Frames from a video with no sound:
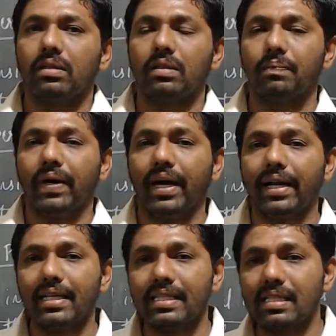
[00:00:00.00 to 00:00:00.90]
the
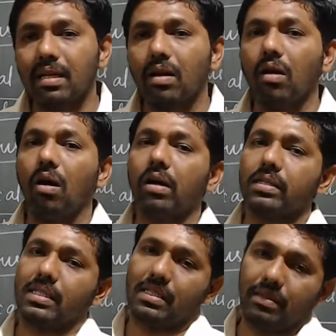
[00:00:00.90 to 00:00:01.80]
Paradise
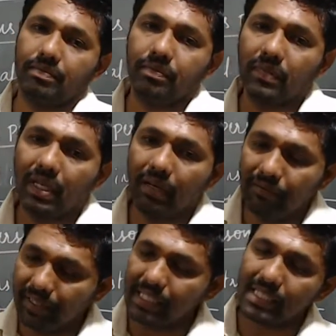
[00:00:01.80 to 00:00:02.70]
Lost. If
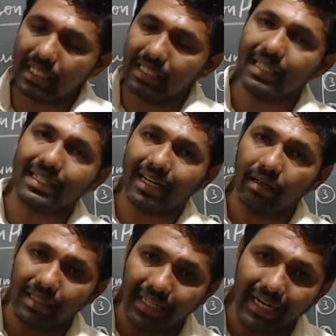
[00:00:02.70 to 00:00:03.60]
it is in the
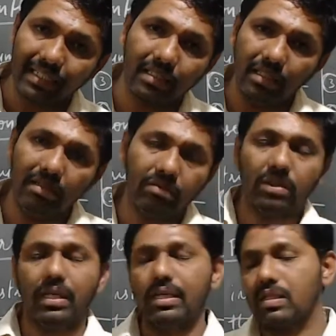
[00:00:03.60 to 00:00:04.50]
title,
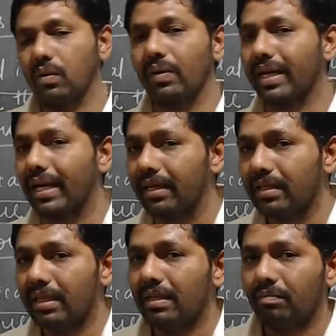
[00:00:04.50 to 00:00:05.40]
it's okay,
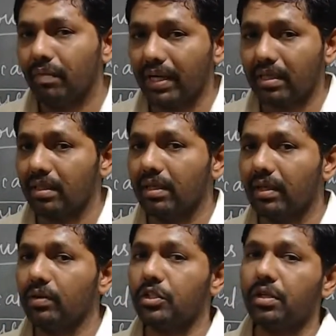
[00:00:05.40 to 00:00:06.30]
but
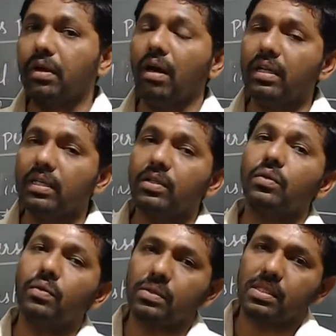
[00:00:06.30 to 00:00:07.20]
you should not
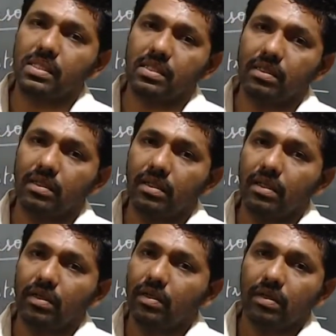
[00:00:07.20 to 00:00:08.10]
use,
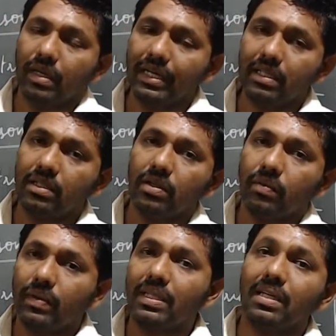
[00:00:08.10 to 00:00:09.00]
right?
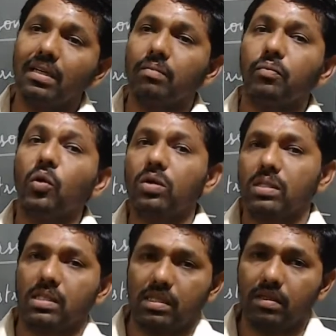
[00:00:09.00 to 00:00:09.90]
With the
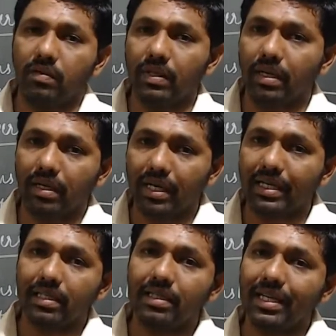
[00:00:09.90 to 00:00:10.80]
books, with the
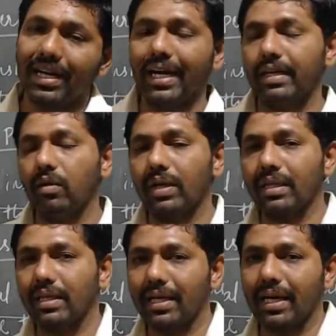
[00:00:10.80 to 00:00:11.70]
right, the guide. Okay,
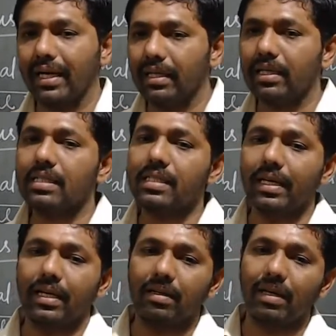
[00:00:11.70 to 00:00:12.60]
the guide is
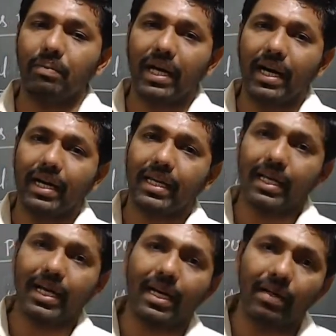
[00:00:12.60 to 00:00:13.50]
there by R.K.
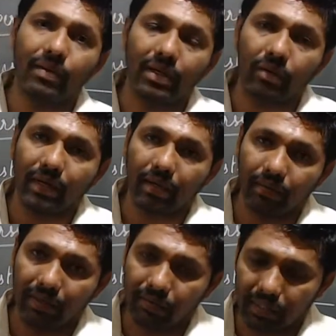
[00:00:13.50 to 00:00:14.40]
Narayan. We know very
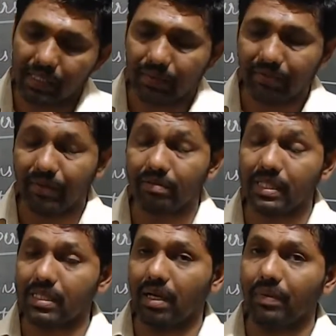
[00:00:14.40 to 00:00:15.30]
well. It's a very
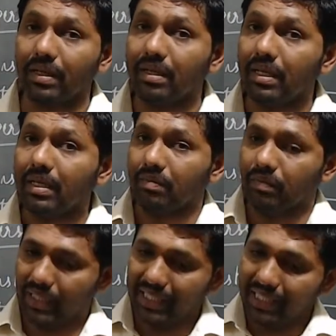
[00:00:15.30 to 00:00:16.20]
famous novel.
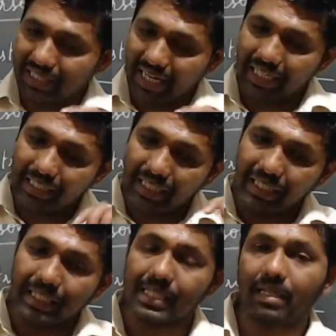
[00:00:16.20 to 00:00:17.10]
In the title
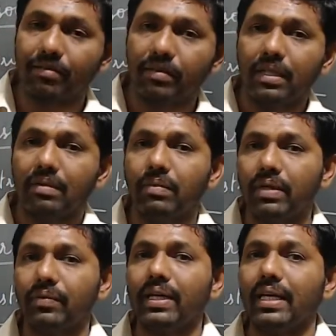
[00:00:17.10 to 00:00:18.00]
itself,
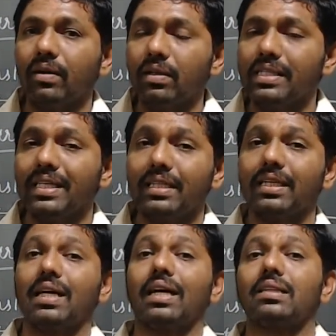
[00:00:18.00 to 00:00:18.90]
but we cannot say
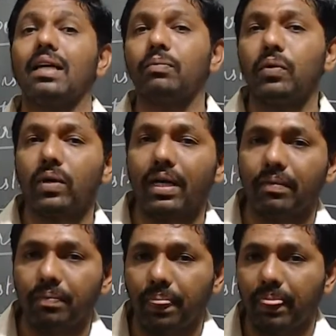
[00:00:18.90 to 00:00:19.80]
the Kantapura.
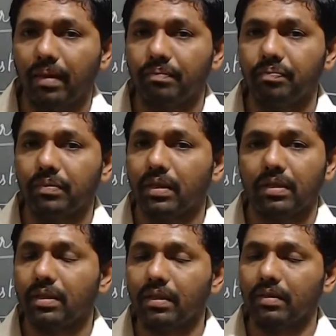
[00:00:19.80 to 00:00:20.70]

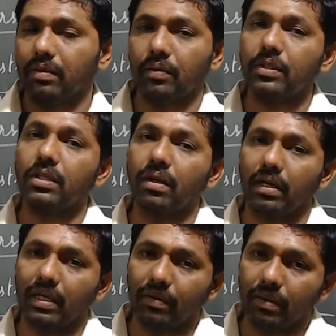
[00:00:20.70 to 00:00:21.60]
No, we should
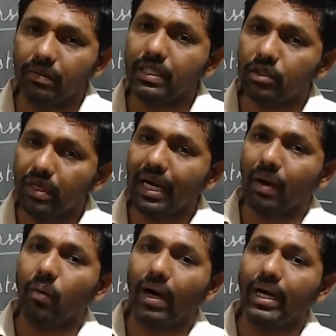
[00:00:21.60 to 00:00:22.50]
not. We should
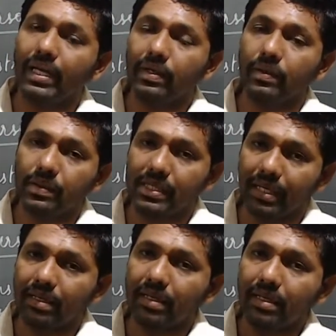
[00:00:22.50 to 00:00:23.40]
avoid
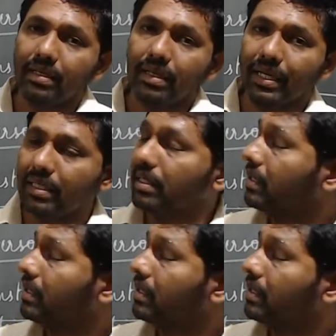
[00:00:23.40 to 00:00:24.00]
using, right?